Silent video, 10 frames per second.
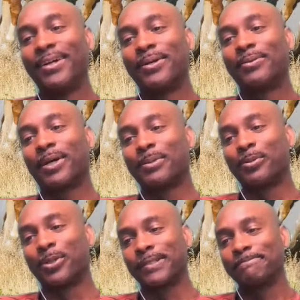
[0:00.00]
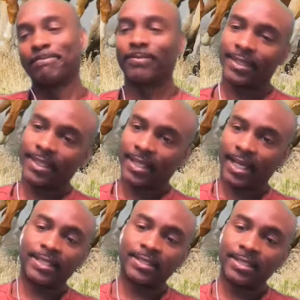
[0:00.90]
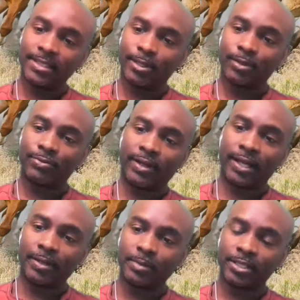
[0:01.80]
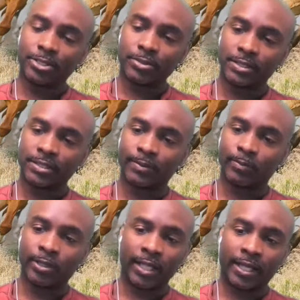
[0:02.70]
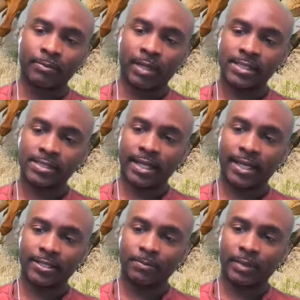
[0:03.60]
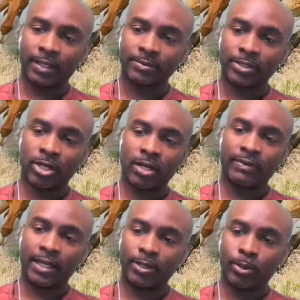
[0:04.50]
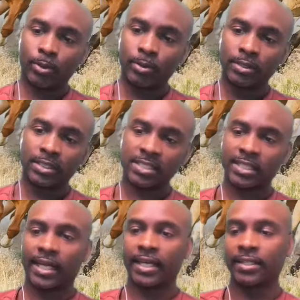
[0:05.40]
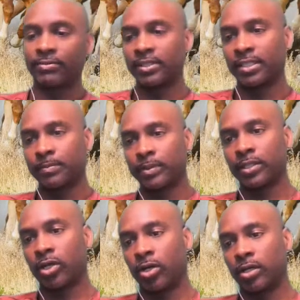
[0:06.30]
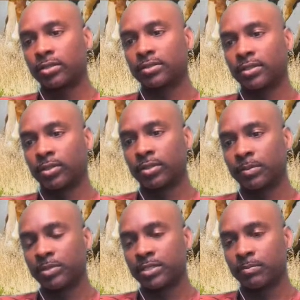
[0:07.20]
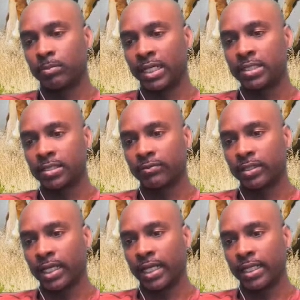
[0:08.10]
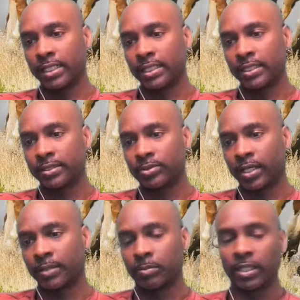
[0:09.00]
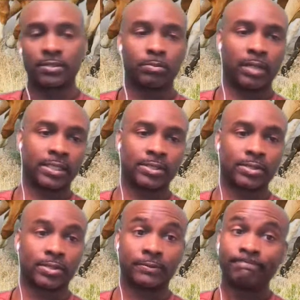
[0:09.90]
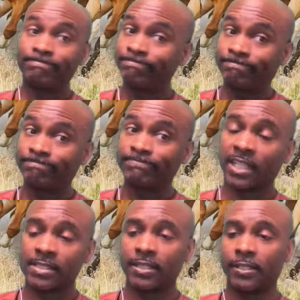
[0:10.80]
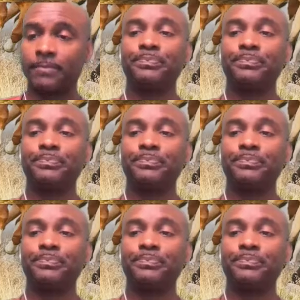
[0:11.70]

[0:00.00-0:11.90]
What a morning. I just need to go find me a tree somewhere, like my side of the mountain. Carve out a hole in the side of it, get me a hawk, go get me some mice every now and then so I can make some mice stew. That's it.